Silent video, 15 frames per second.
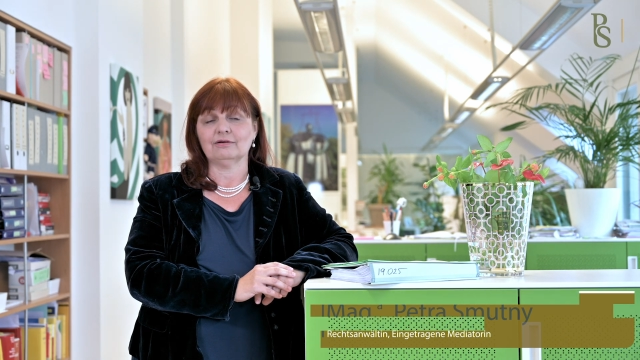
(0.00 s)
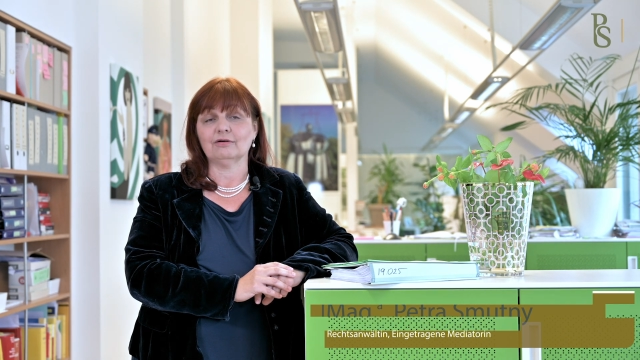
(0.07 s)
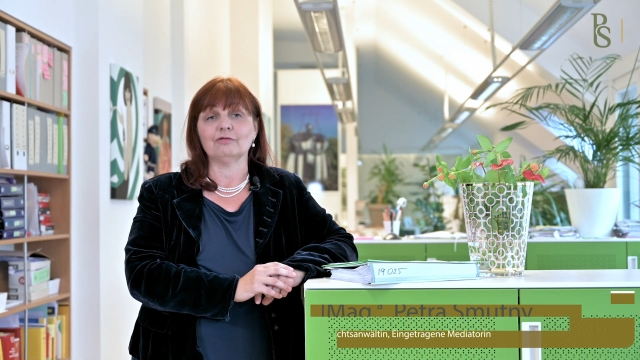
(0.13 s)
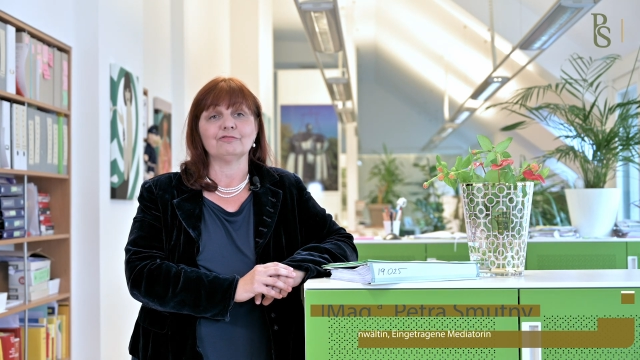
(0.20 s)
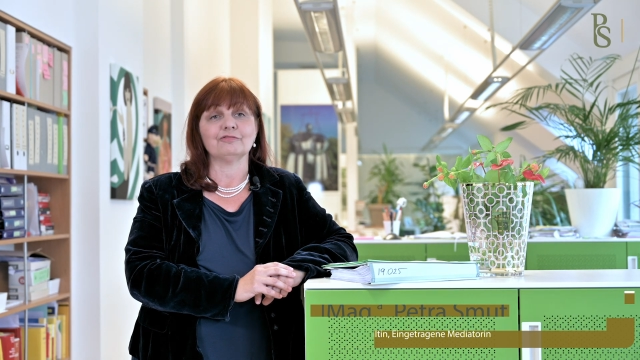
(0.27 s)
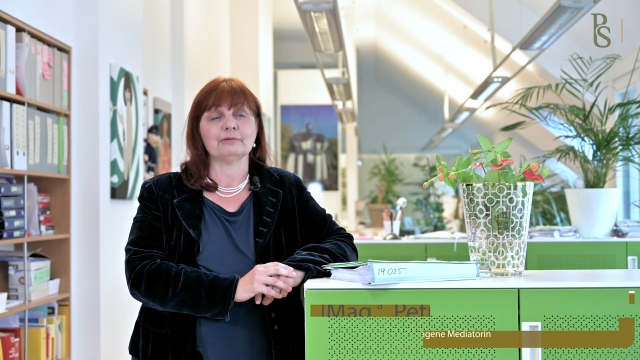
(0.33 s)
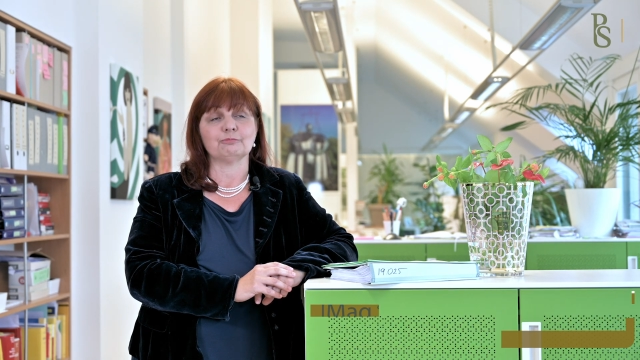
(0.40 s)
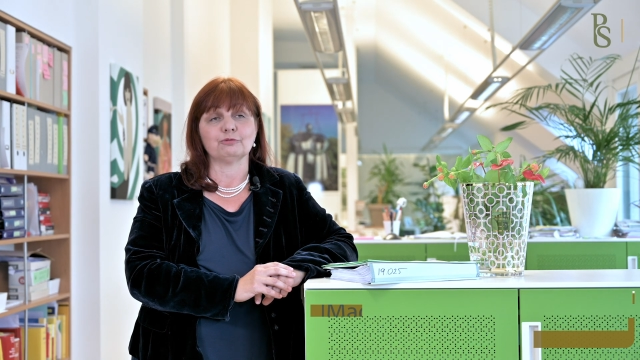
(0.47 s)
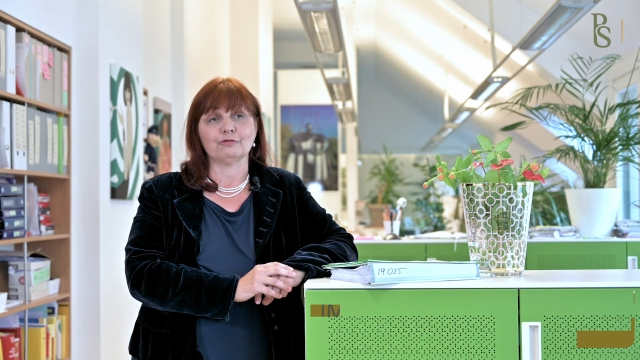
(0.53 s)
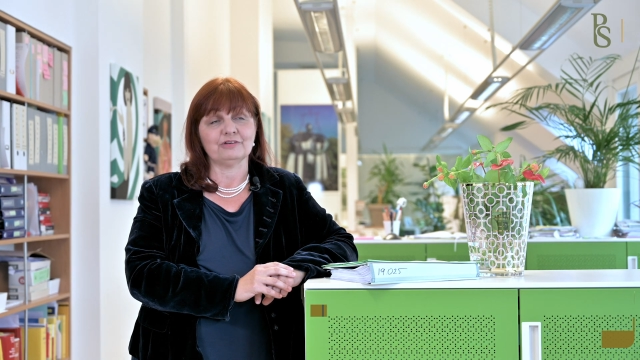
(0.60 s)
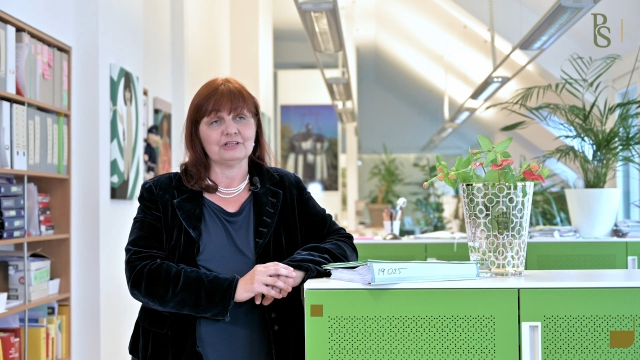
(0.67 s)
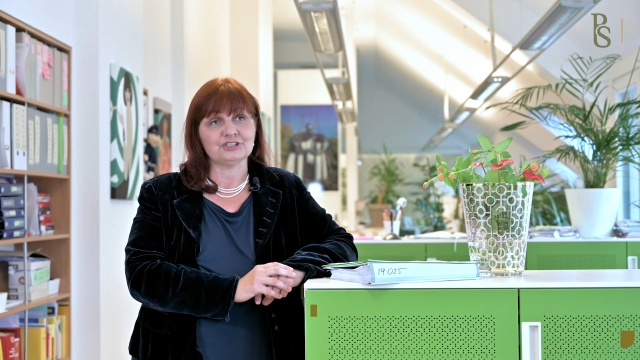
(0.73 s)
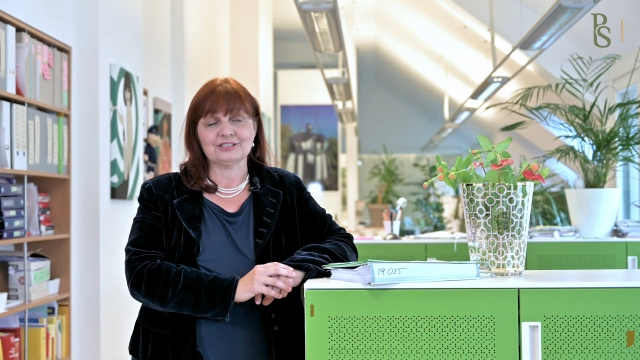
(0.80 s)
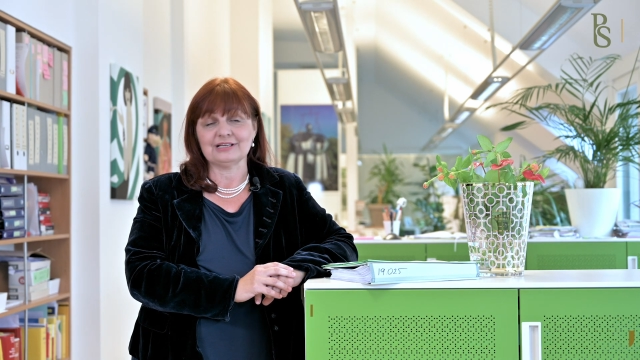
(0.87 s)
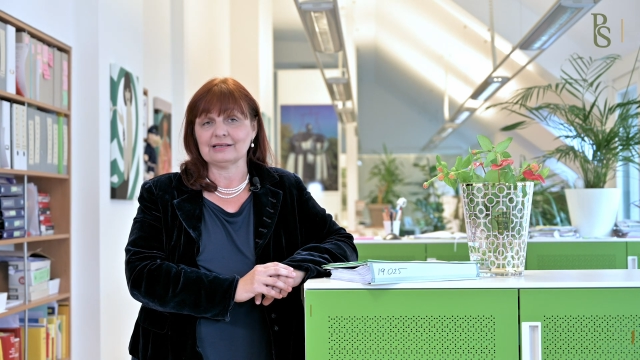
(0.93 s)
of a
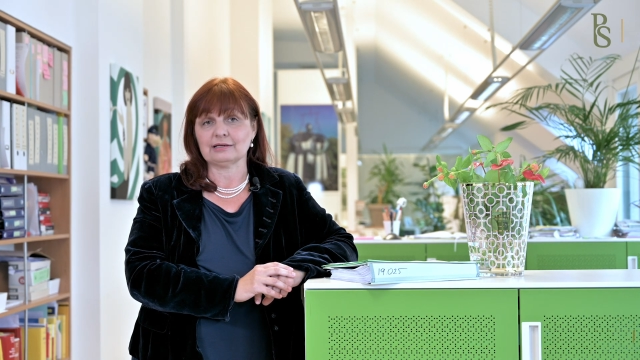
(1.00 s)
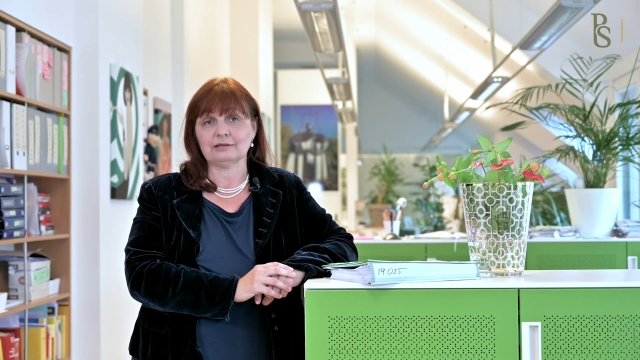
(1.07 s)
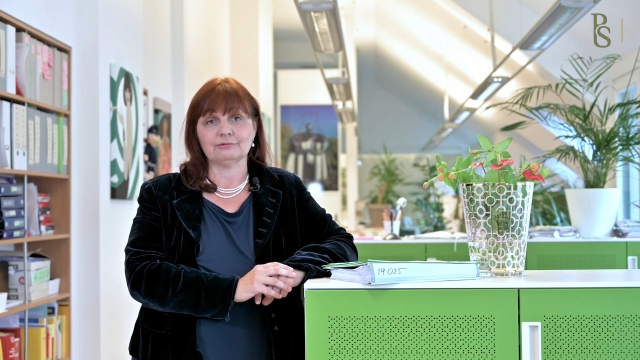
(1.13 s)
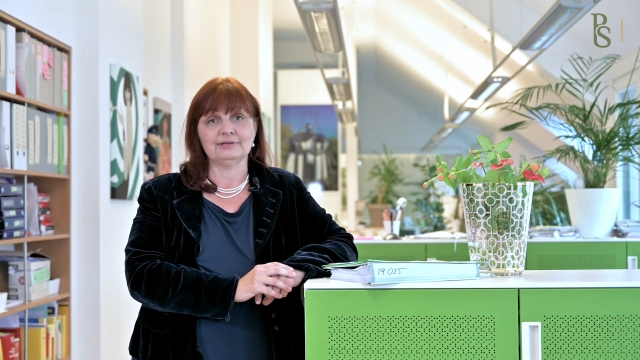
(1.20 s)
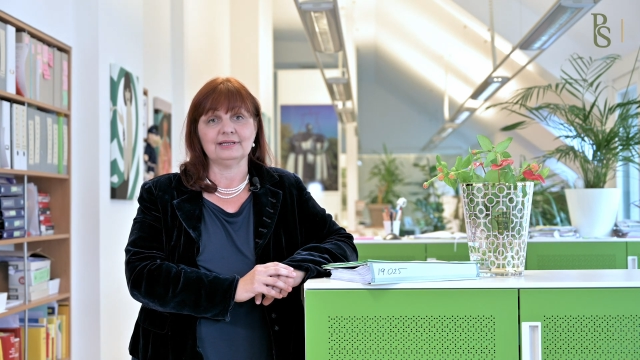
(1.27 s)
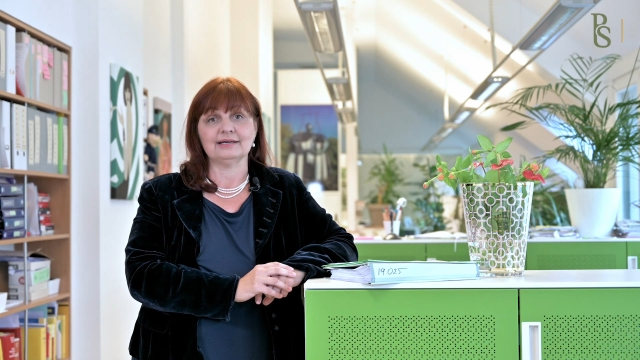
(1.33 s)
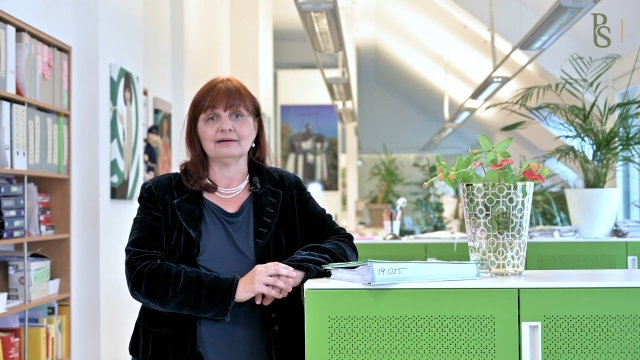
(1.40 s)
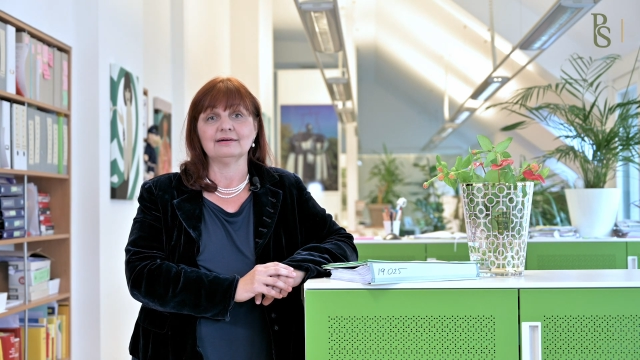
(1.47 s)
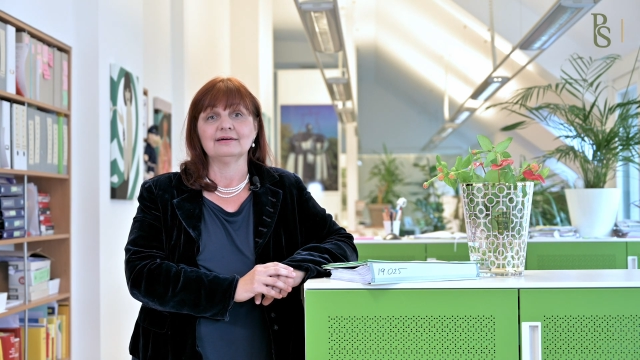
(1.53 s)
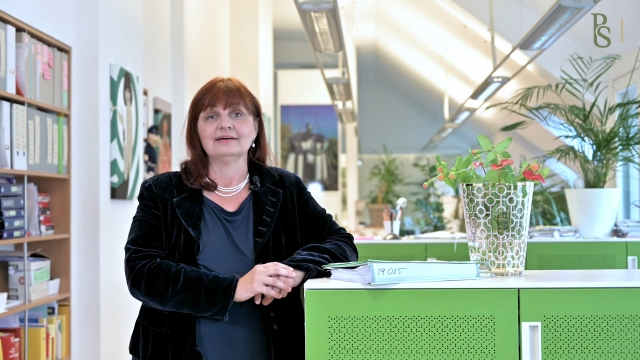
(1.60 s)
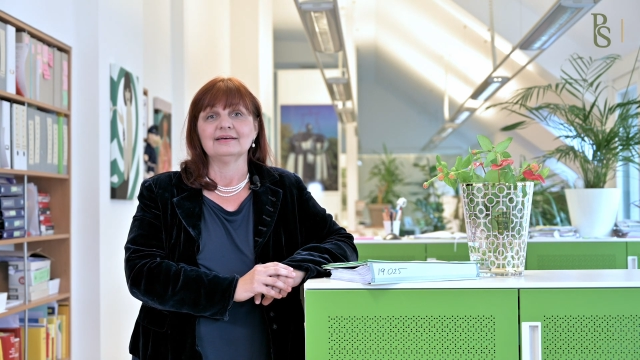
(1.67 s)
professional career